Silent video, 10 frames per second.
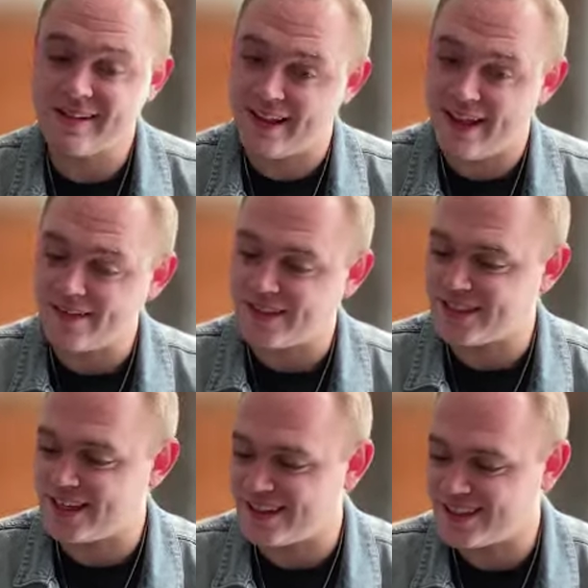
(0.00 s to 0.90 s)
actually have the
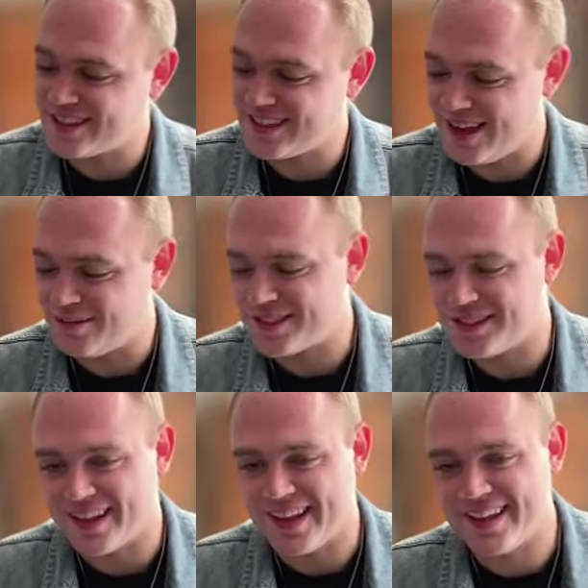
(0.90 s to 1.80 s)
set list. I was
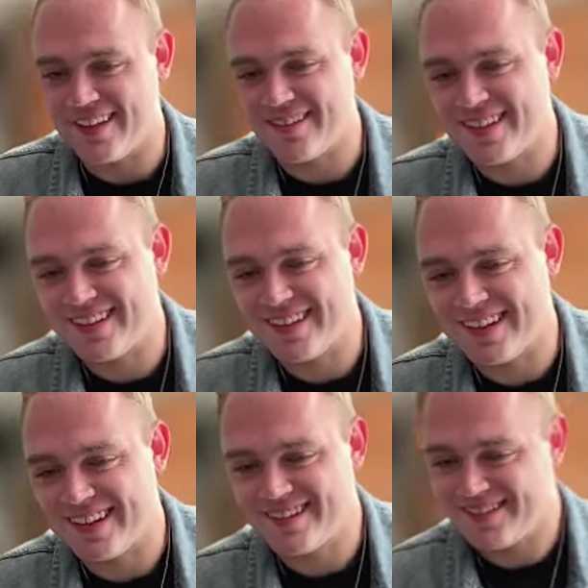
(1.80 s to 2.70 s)
lucky enough. To... Me